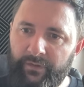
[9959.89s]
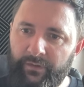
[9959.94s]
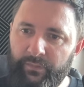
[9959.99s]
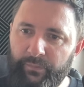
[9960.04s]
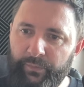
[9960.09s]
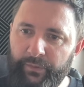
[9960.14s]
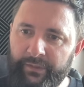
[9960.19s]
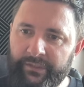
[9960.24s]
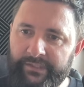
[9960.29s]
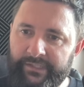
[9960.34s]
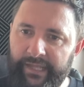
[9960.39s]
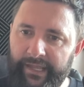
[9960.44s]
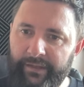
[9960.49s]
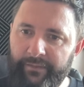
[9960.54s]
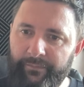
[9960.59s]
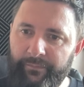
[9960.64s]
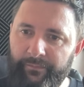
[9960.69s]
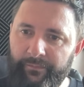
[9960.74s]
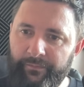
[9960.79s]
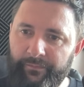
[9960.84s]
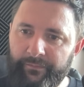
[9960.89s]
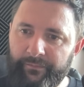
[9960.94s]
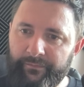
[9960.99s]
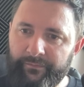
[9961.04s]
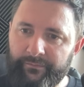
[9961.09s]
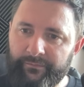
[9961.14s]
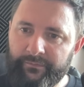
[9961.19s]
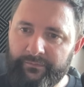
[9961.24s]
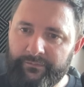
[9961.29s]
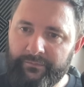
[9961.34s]
But
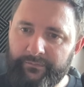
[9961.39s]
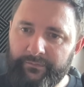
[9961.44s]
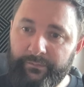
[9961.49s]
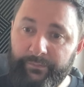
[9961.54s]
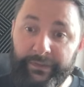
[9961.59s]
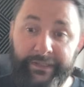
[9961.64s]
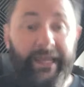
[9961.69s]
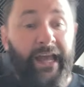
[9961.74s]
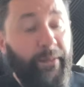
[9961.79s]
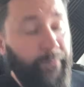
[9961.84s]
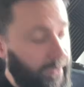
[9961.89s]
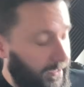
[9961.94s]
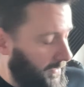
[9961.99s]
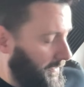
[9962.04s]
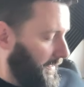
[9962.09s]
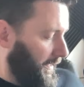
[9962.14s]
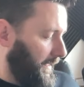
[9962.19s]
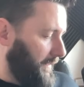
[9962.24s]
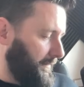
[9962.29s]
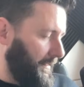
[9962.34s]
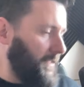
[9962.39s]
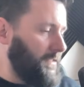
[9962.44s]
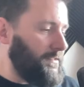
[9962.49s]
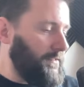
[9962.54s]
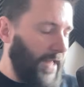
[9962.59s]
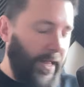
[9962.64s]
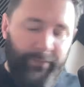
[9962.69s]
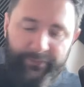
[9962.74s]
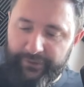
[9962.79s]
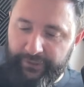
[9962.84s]
yeah, man, like that's
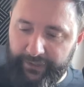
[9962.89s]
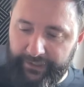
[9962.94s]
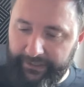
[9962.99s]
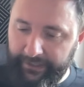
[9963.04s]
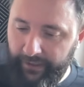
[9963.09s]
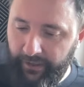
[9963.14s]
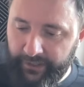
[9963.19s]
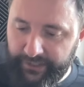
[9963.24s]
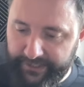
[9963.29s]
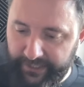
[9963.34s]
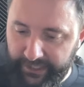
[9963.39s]
absolutely lush.